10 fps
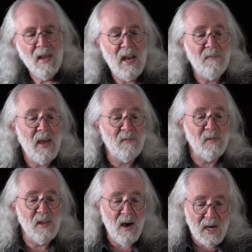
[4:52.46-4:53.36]
And if you have
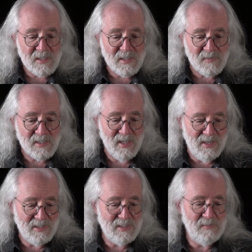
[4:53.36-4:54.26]
lots of
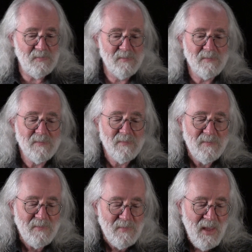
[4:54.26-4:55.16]
slits,
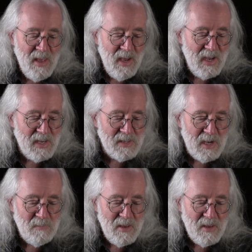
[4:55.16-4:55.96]
I end up